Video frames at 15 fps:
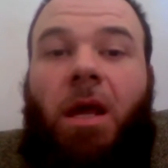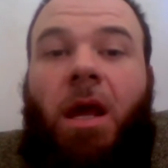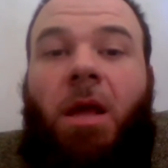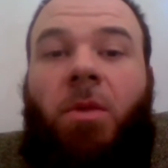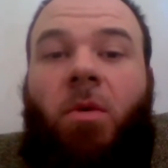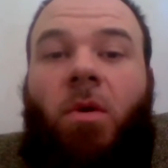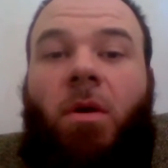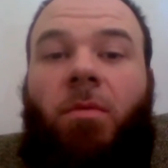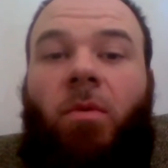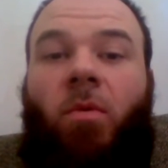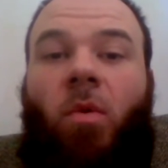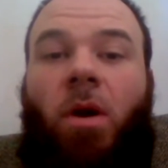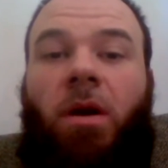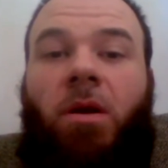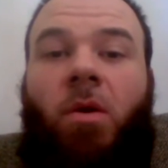Hey there,
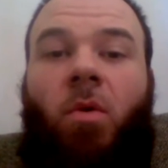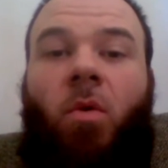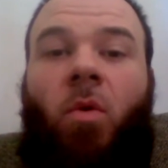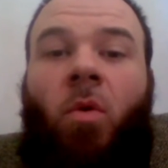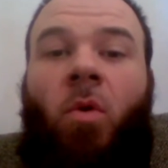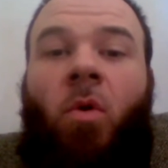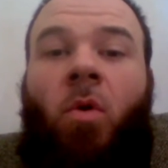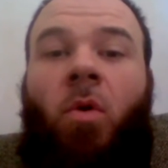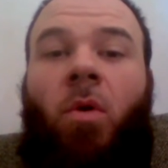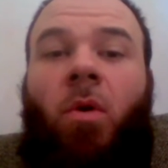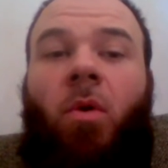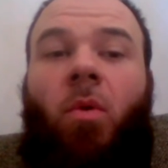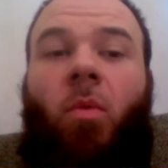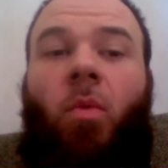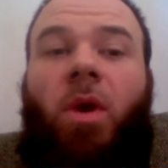everyone.
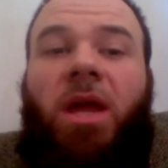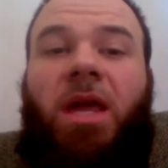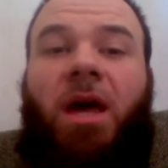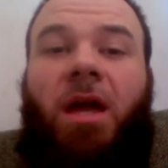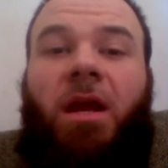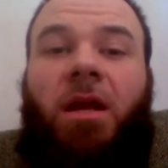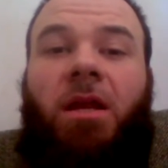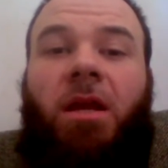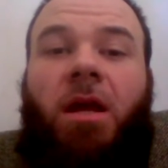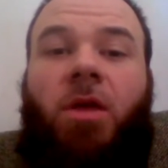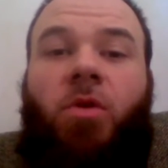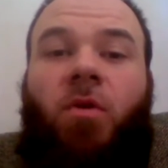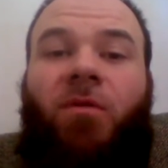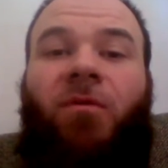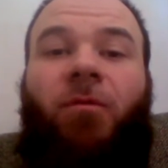We got
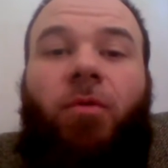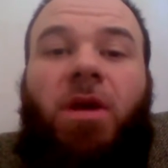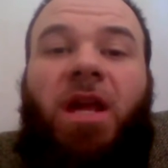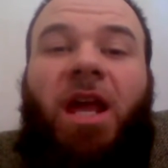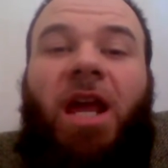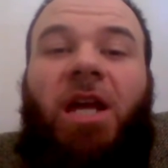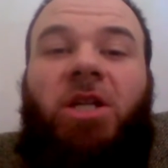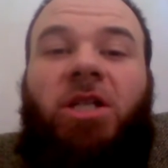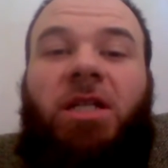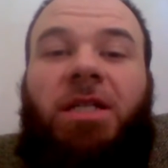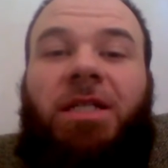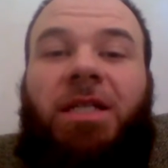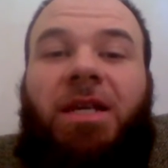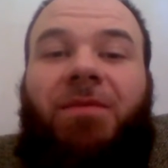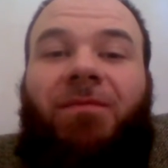another free
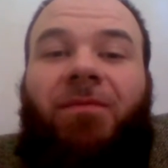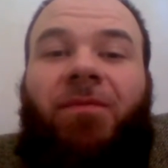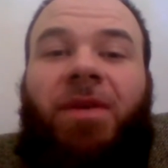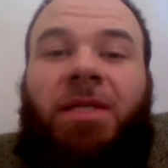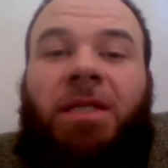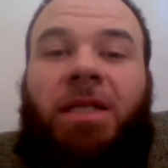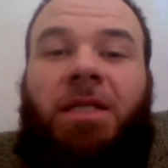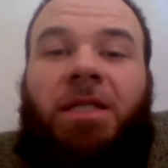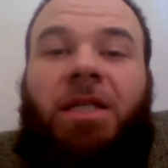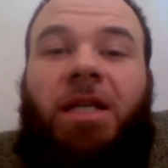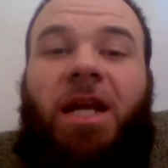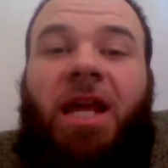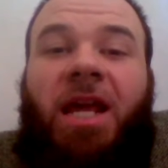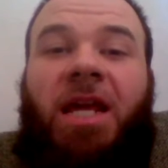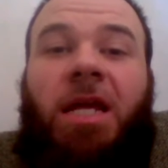agency visit
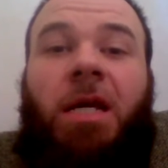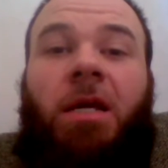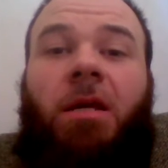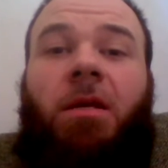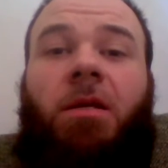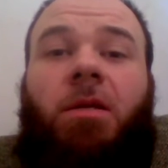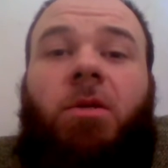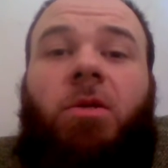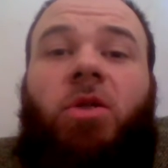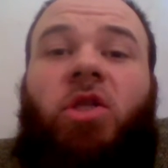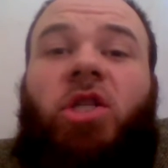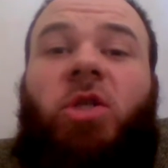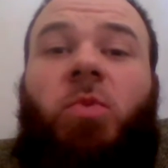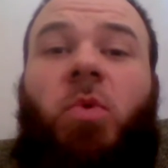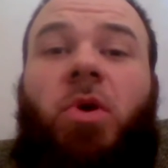today.
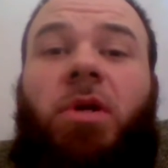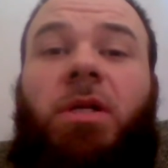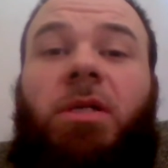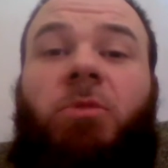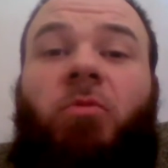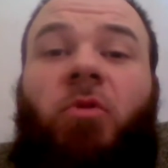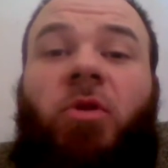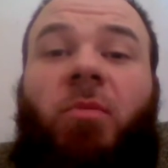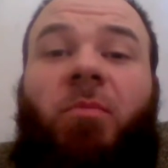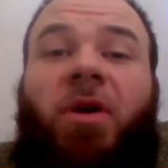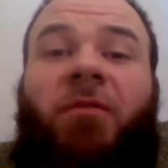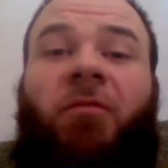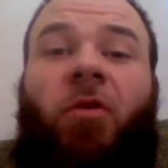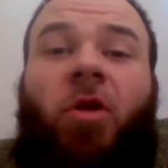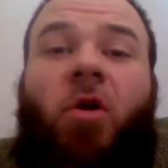This one is for the
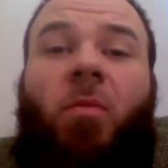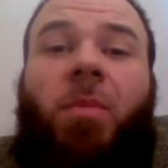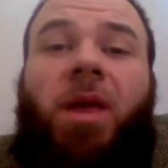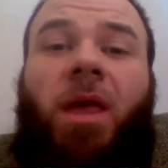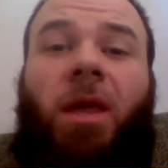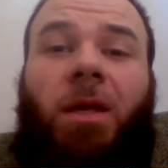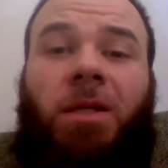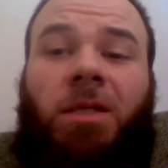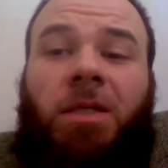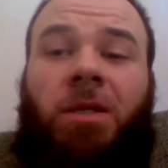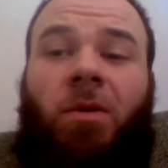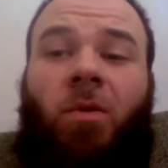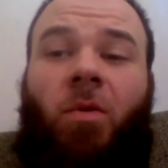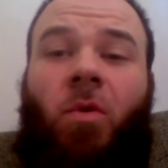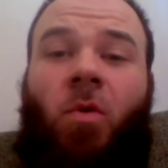Buffalo
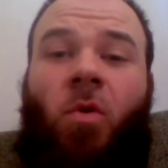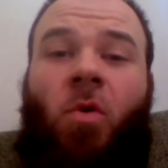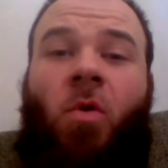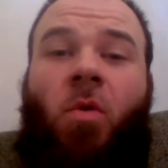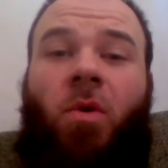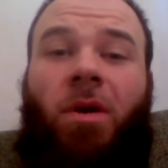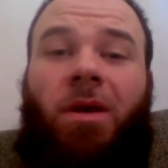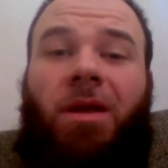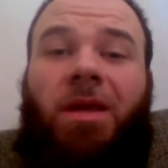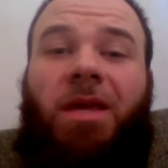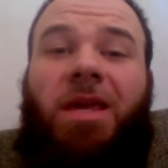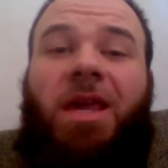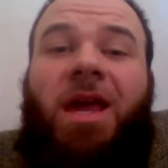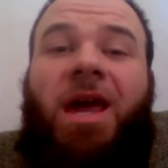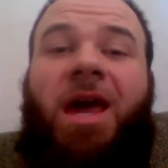Bills.
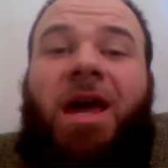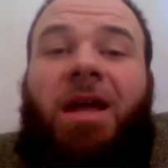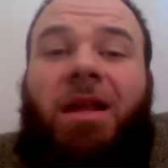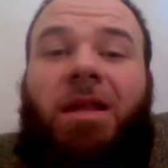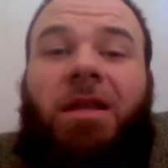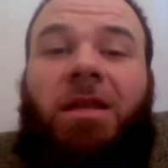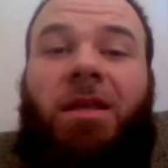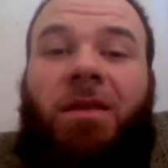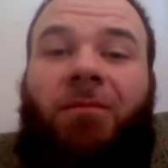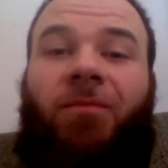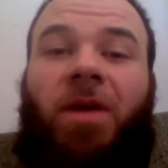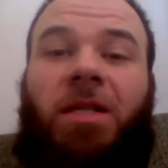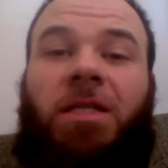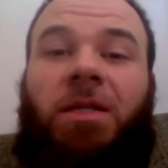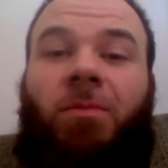Yeah,
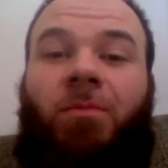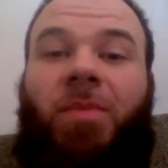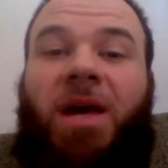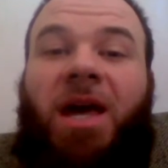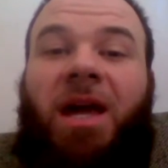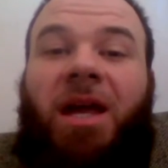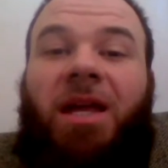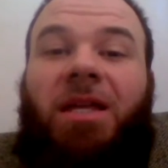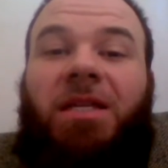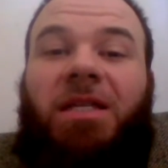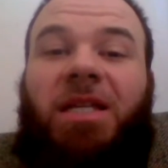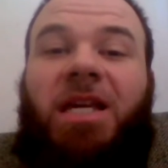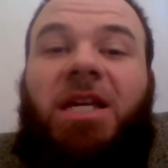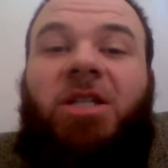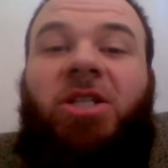defensive back
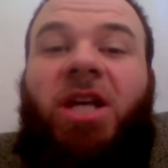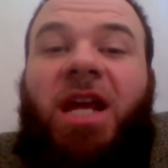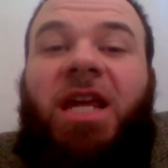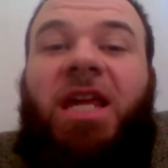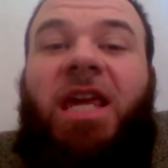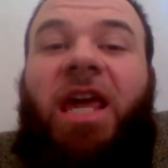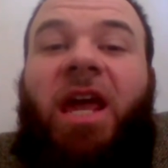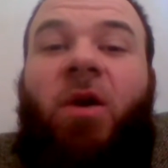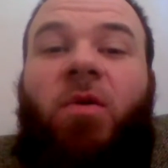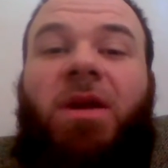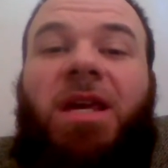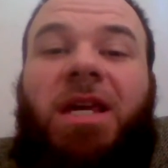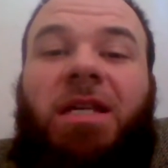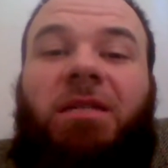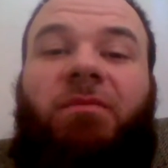T.J.
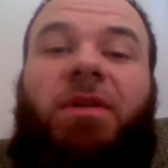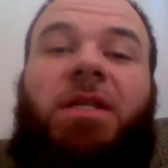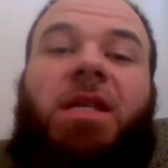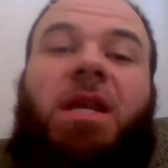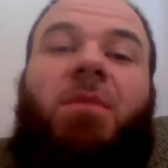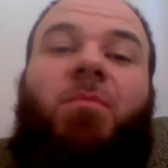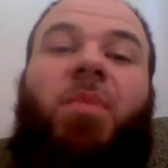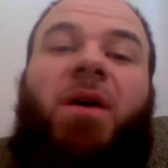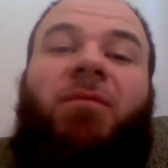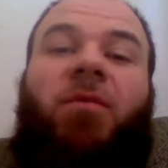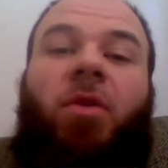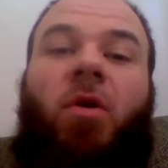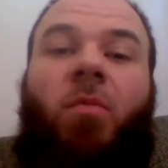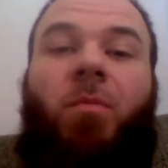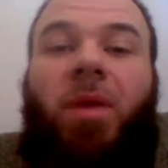Carrie is visiting
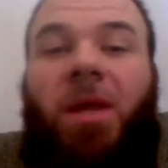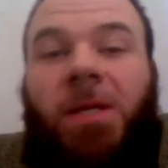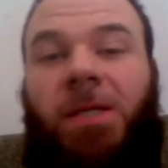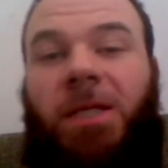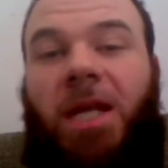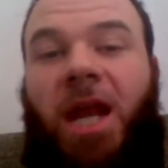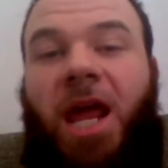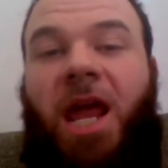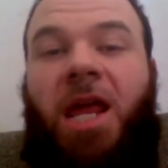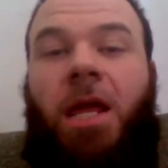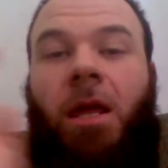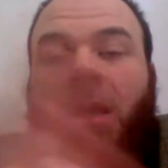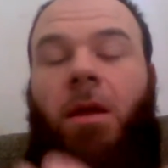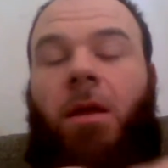Buffalo Bills today